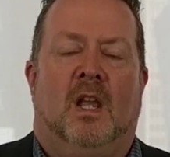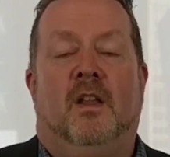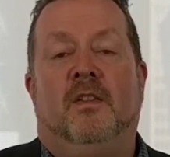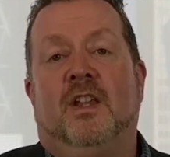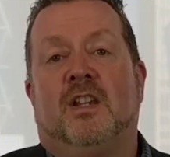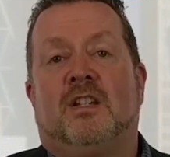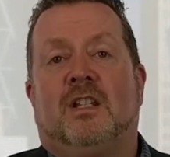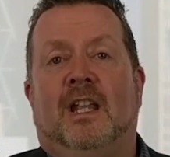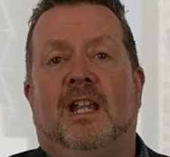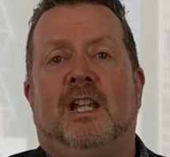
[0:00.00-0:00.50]

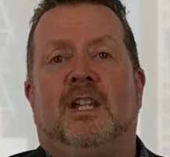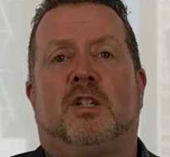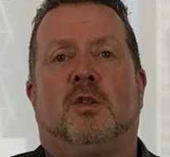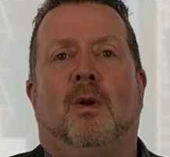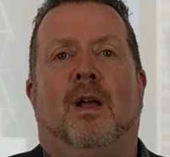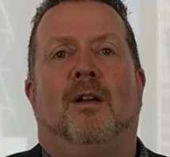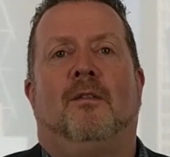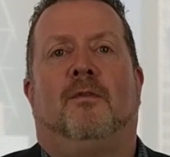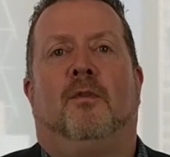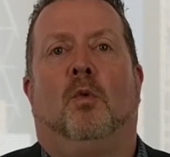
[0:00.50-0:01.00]
And this leads
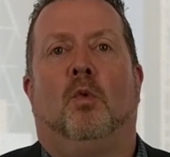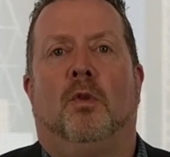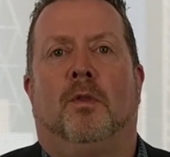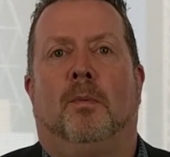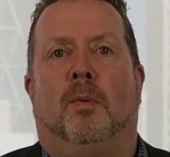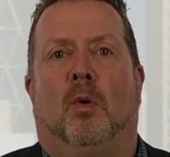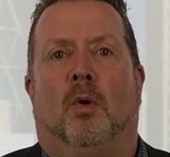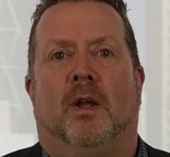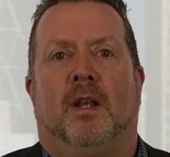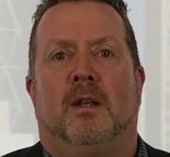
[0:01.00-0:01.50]
to our
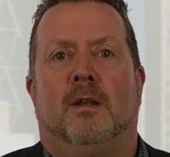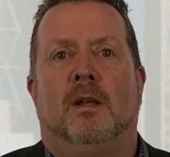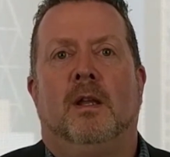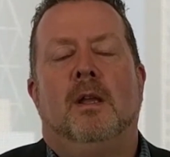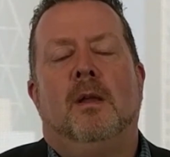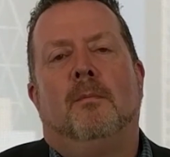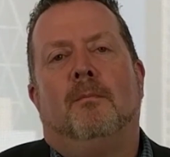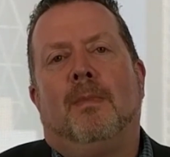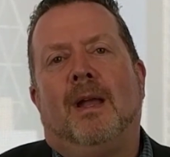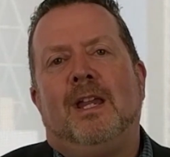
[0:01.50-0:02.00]
fourth point.
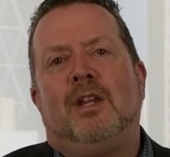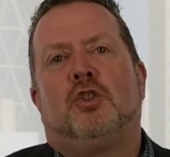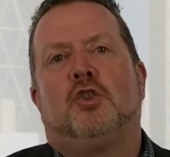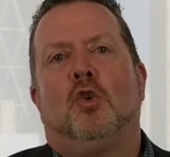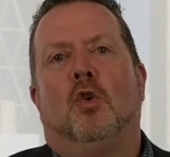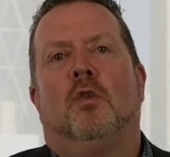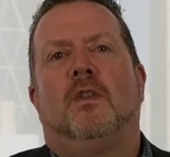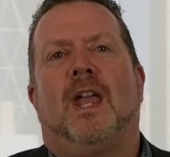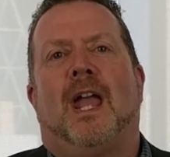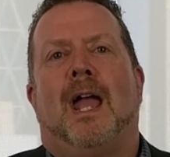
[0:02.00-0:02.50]
Make
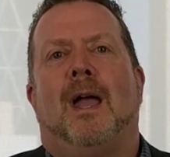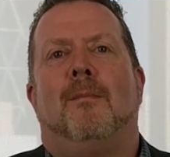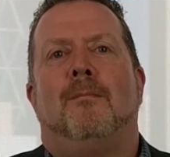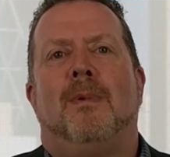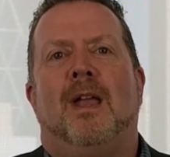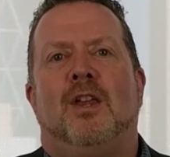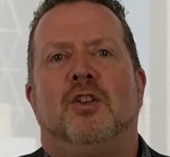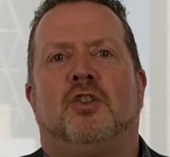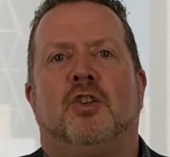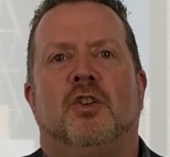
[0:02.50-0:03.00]
sure that our
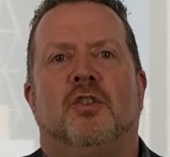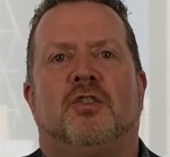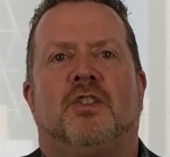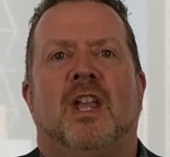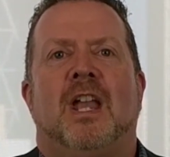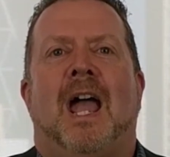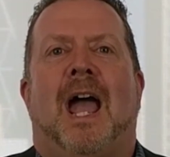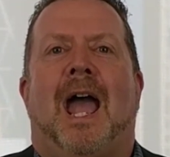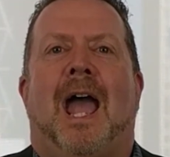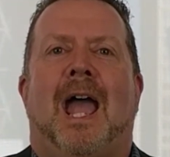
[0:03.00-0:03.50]

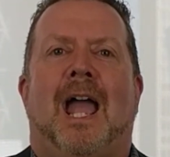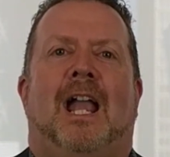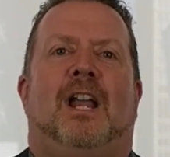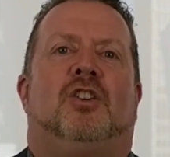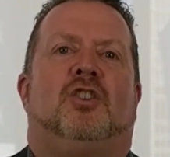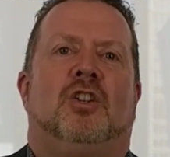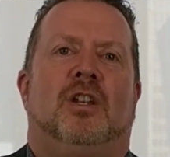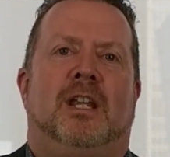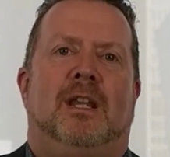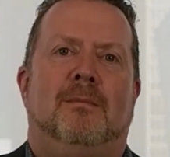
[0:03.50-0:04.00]
measures
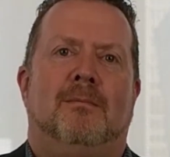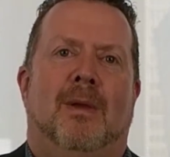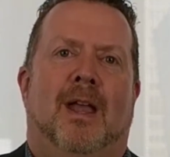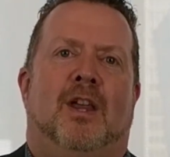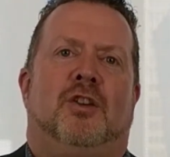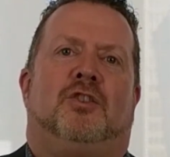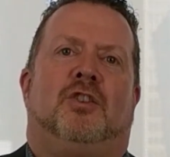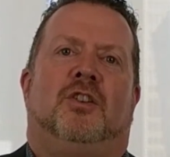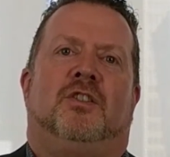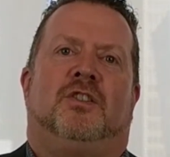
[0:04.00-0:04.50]
actually
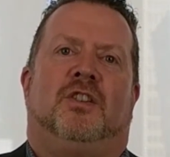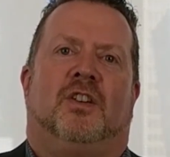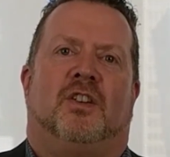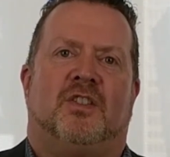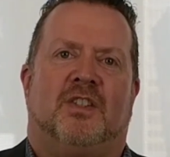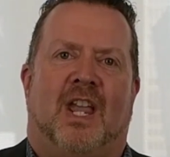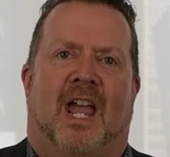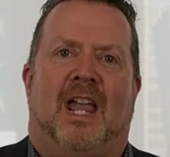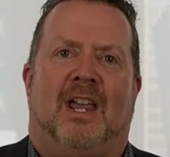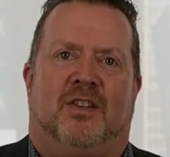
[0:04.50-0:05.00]
measure
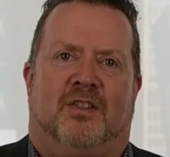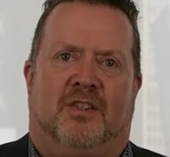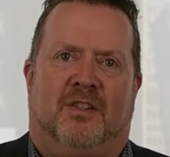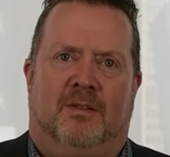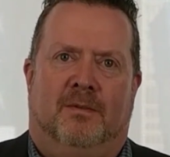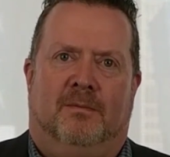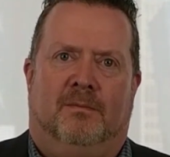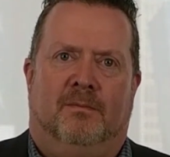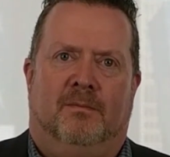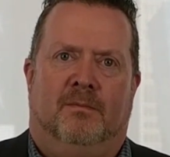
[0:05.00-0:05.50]

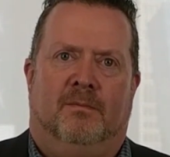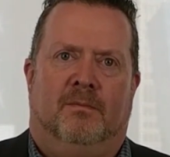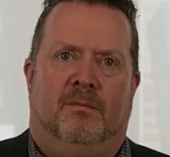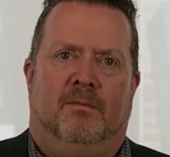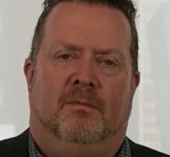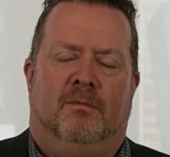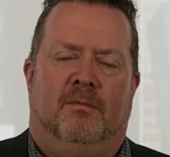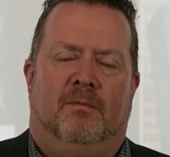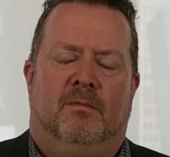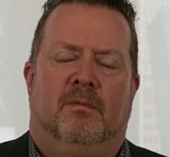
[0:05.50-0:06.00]
success.
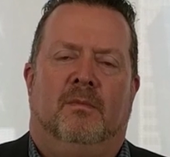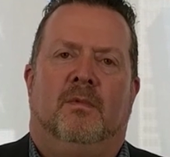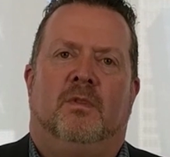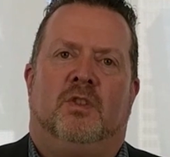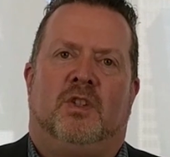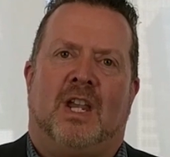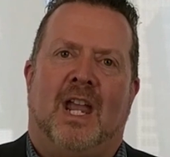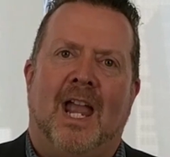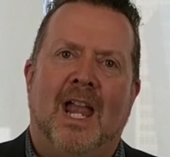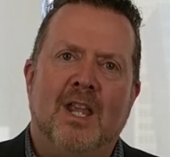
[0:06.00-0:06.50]

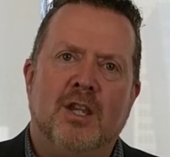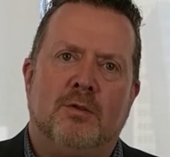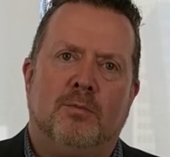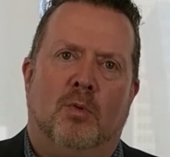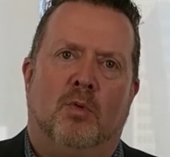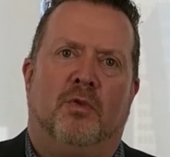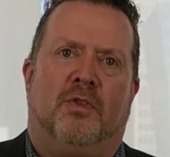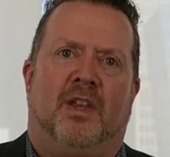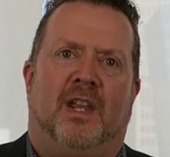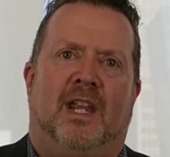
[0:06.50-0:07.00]

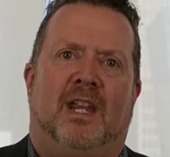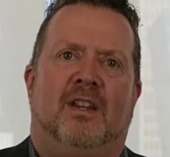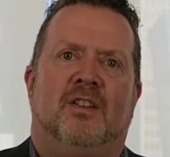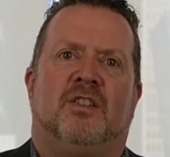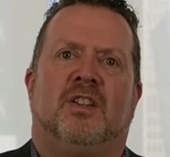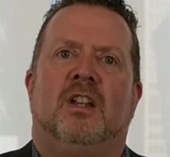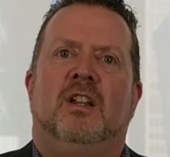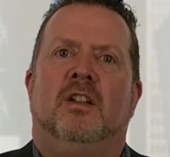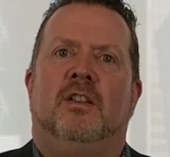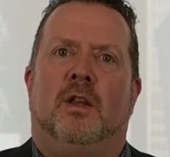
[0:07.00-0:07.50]
Tangible
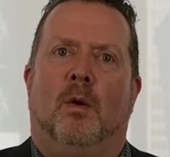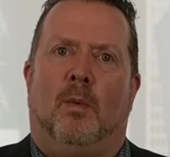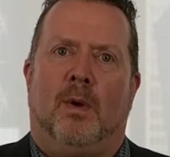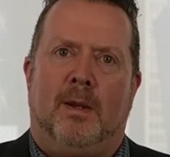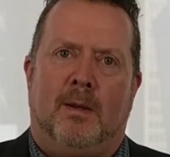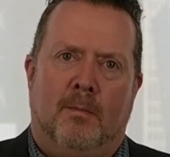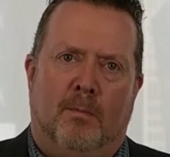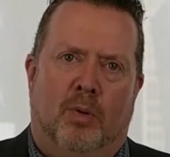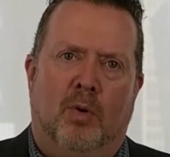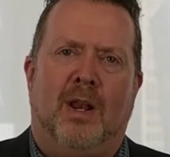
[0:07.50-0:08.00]
things that
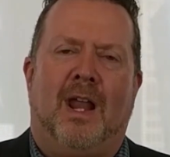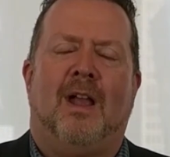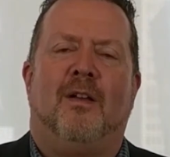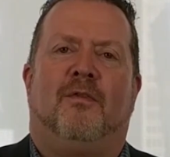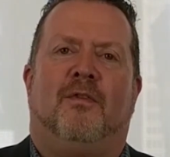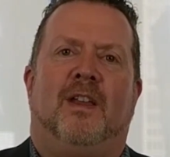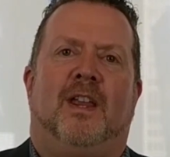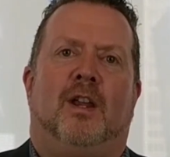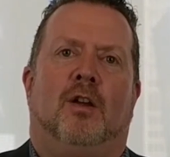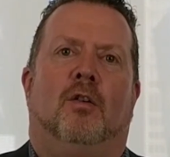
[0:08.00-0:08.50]
we can put our
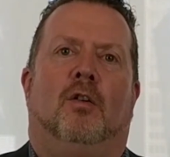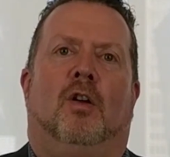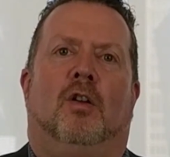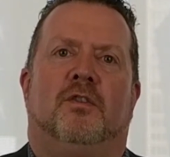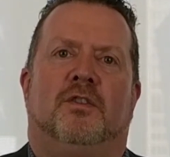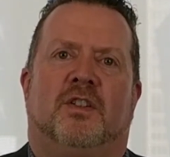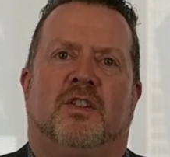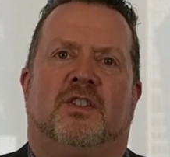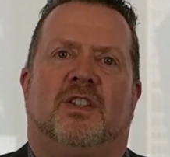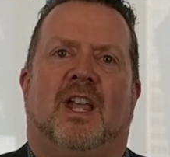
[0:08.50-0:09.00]
finger
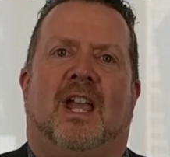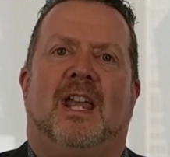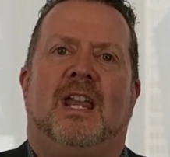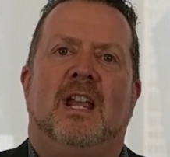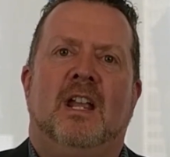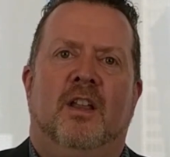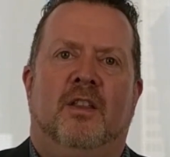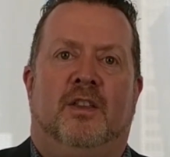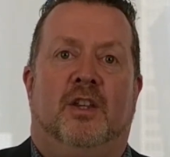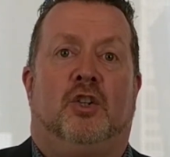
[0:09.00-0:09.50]
on to
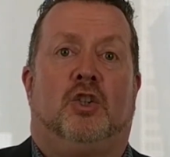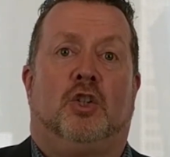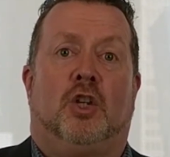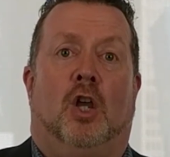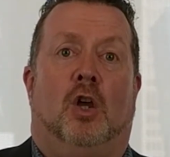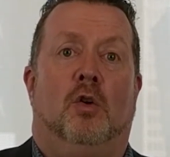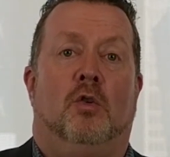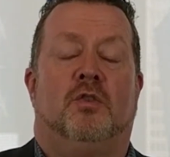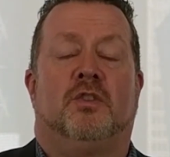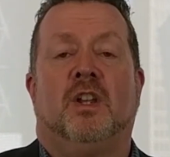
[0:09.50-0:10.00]
say this
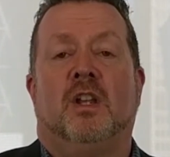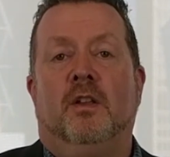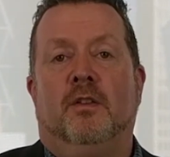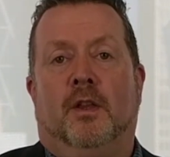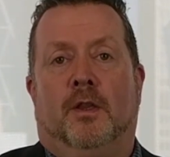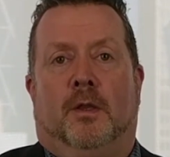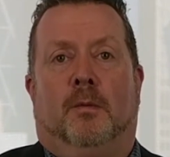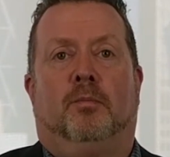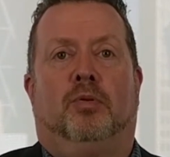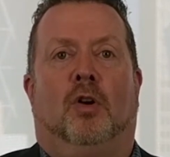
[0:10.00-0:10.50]
shows
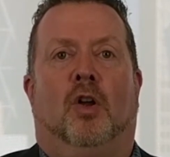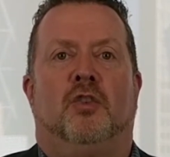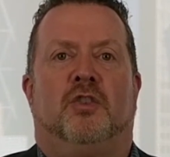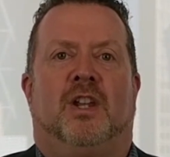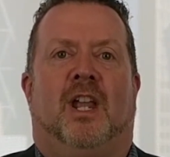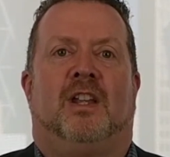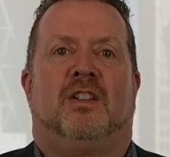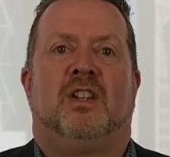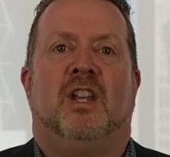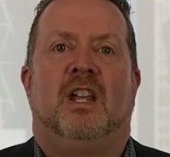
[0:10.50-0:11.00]
that the
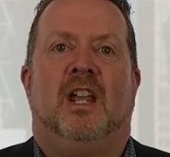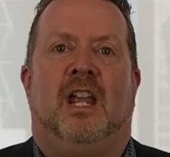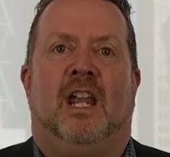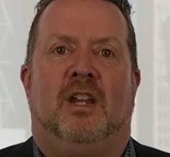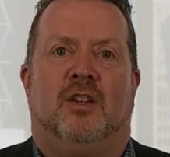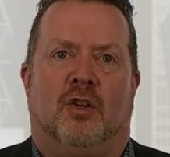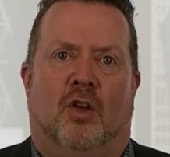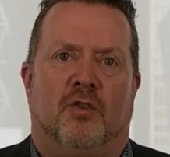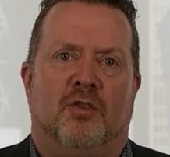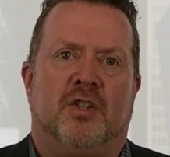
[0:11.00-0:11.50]
project
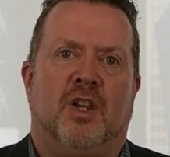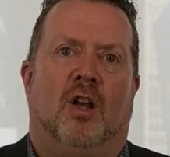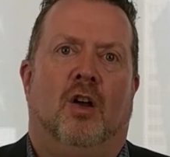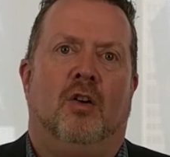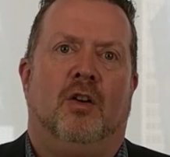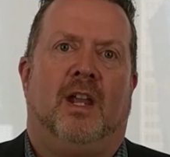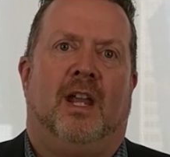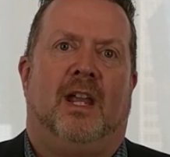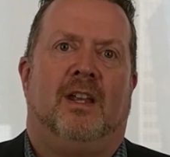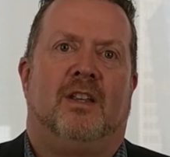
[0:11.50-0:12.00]
is on
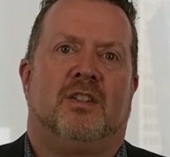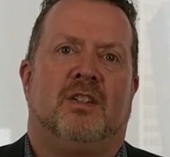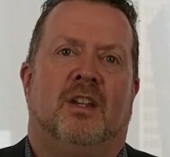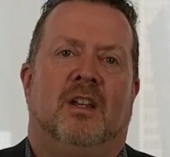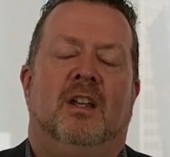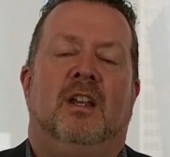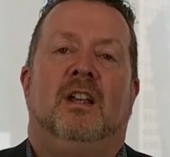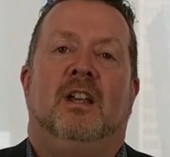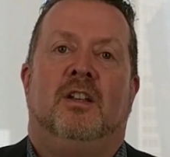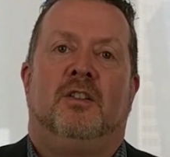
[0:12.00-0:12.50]
target
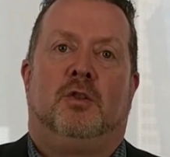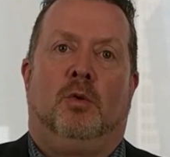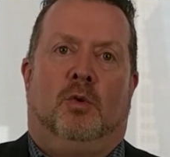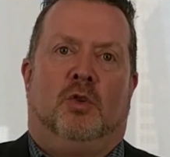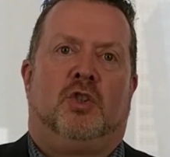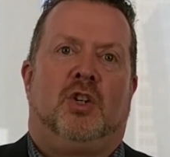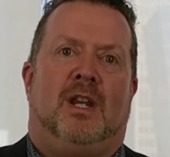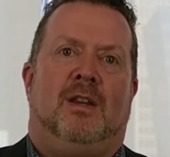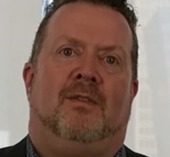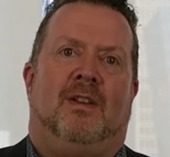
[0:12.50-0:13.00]
to
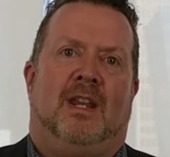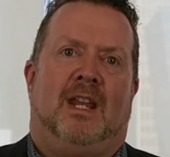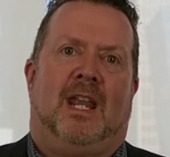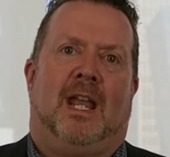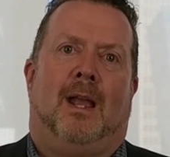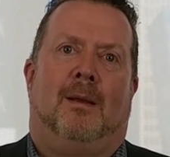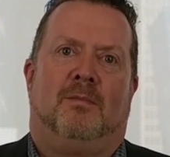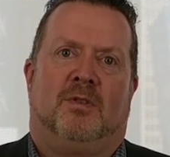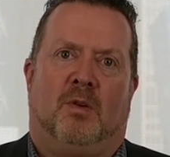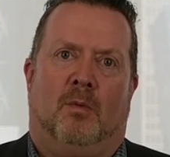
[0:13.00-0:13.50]
achieving the
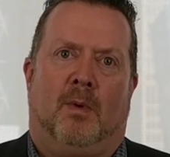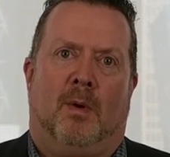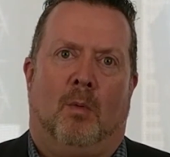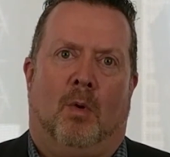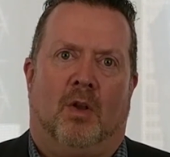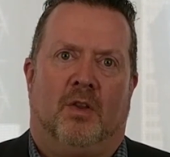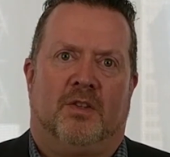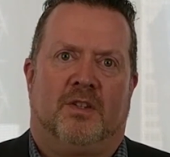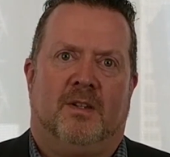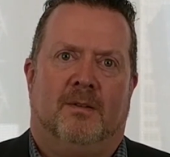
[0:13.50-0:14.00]
aims that we
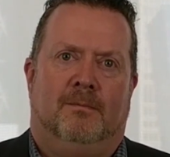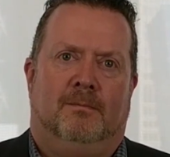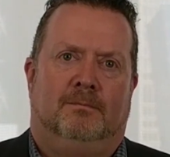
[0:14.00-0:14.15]
want.